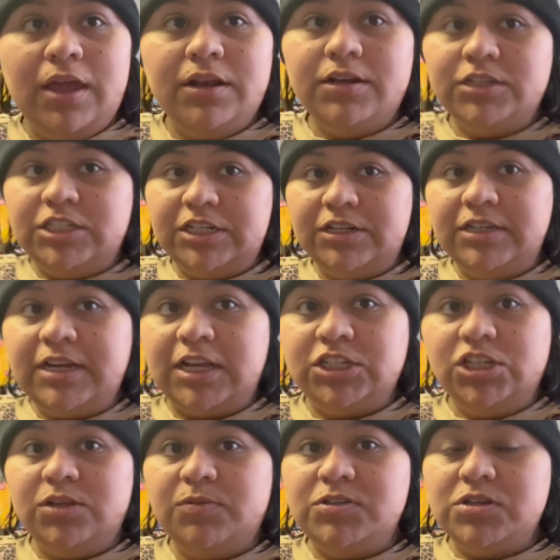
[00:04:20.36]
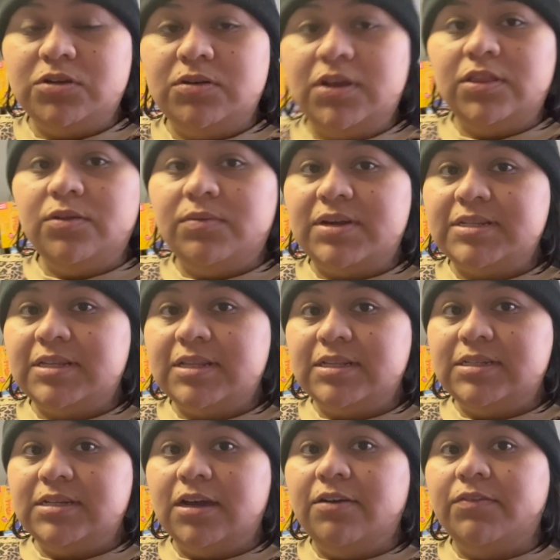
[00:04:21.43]
And Jerry actually went to go get the rest of the
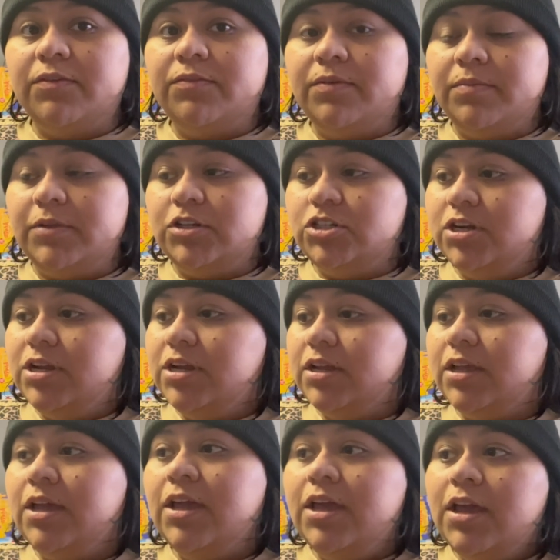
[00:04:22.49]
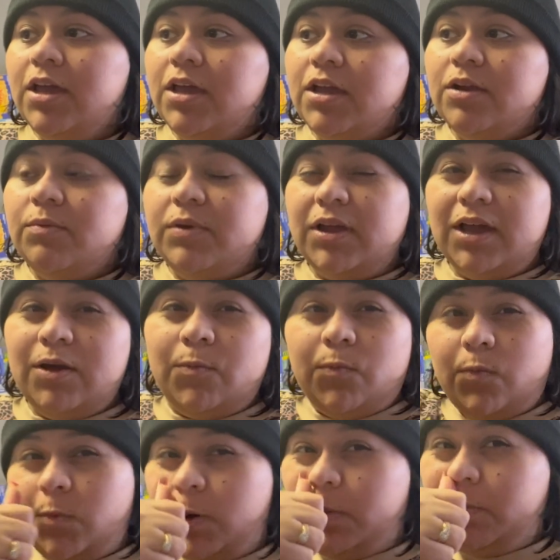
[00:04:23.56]
stuff from the truck. We got
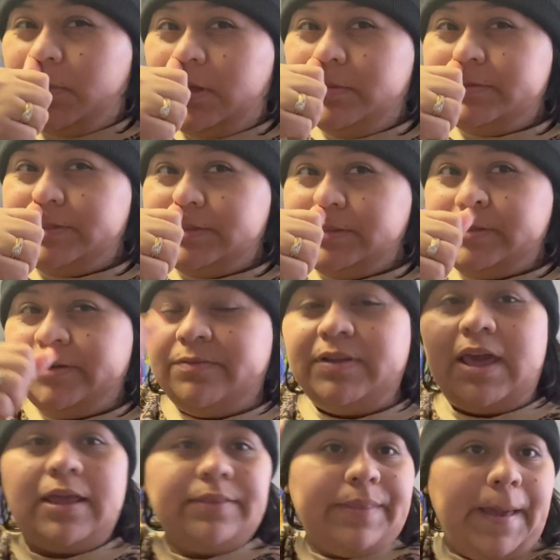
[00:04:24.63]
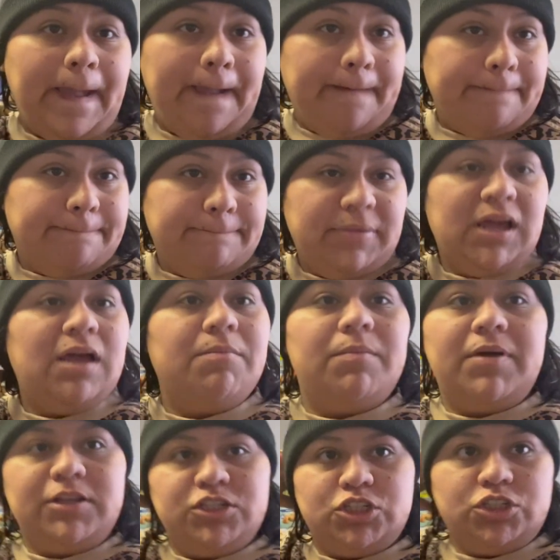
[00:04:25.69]
warm-ups and stuff like that, but I'm
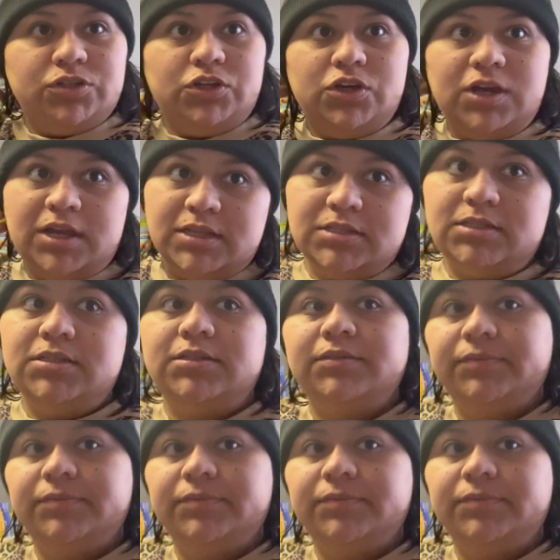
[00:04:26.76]
about to show you guys.